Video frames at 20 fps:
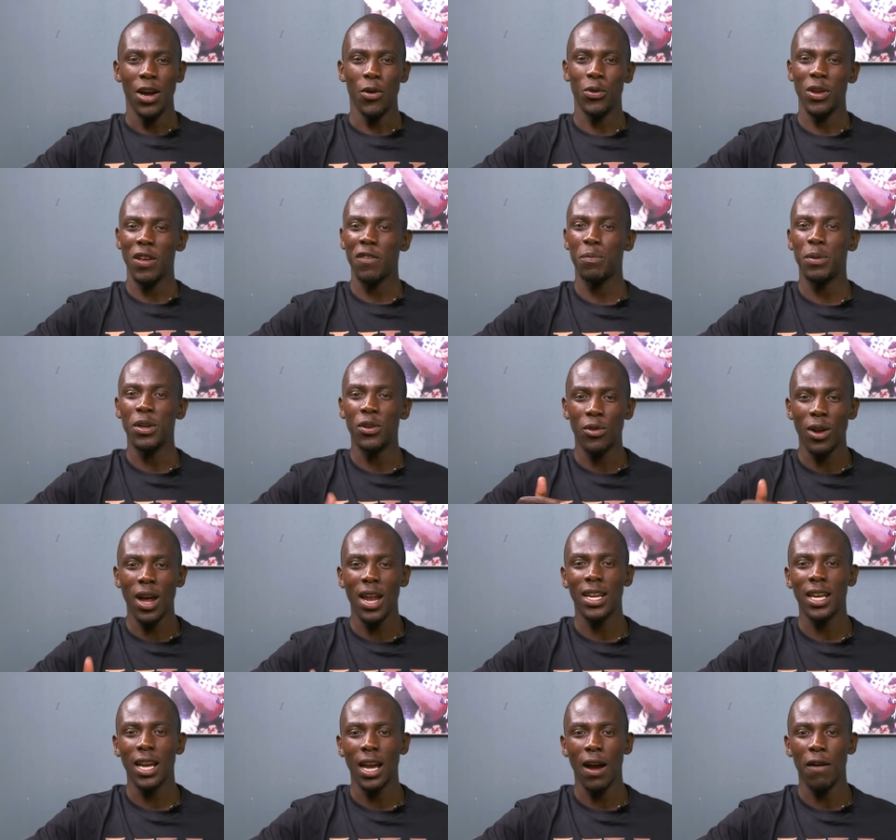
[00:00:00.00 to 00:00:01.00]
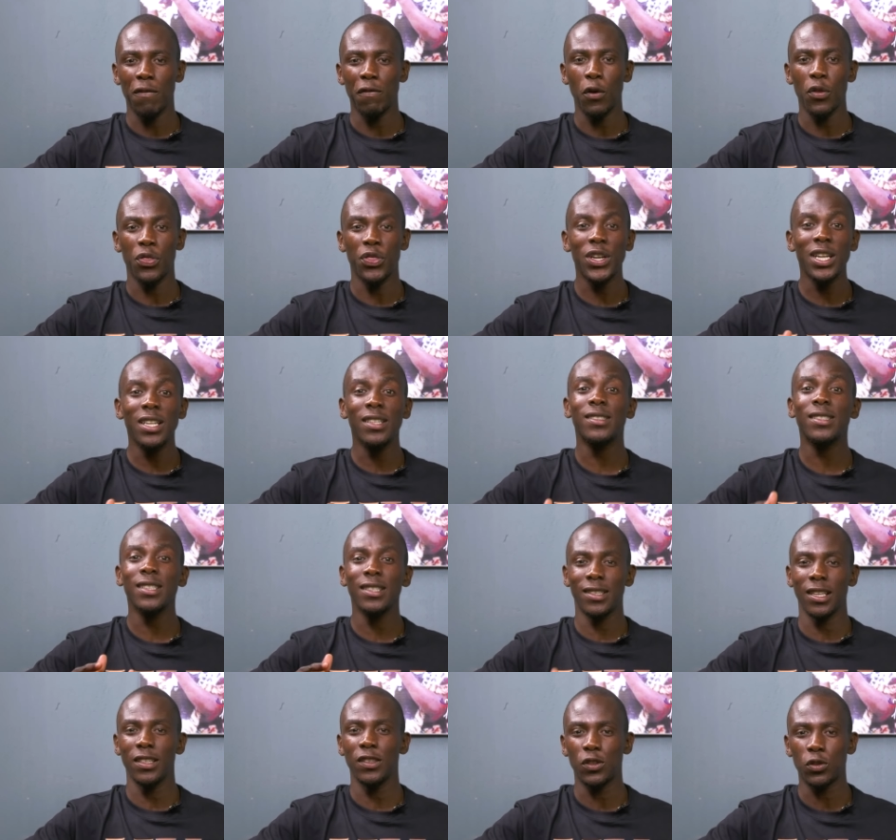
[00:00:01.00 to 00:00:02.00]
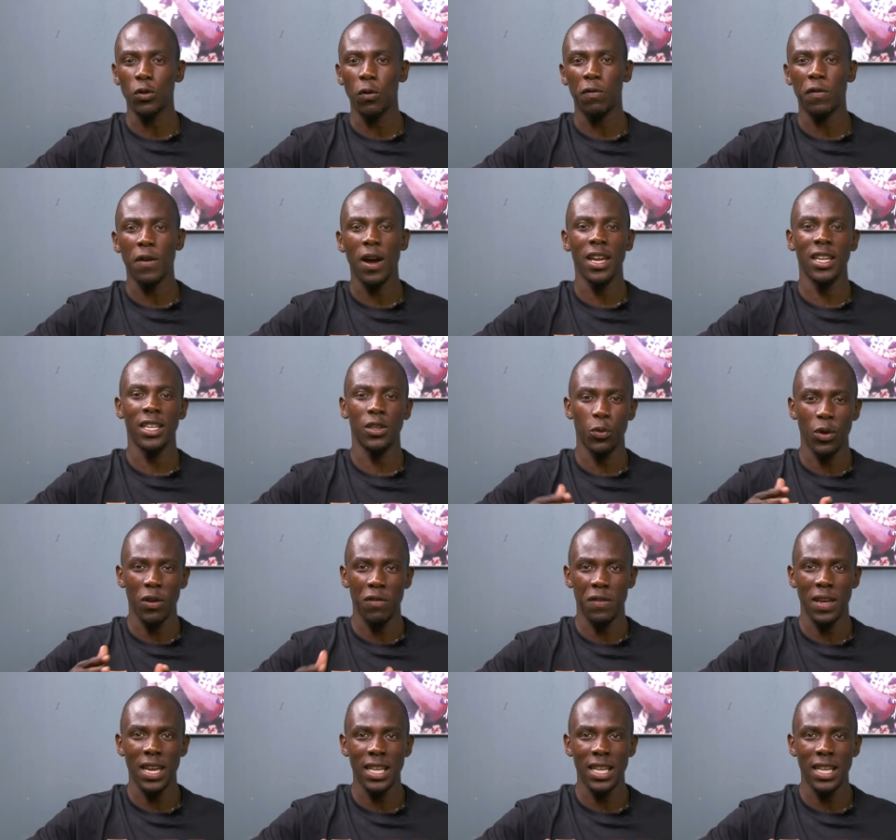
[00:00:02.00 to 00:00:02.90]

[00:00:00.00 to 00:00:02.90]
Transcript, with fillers: Uh, we have been running uh, for three seasons so far, and we've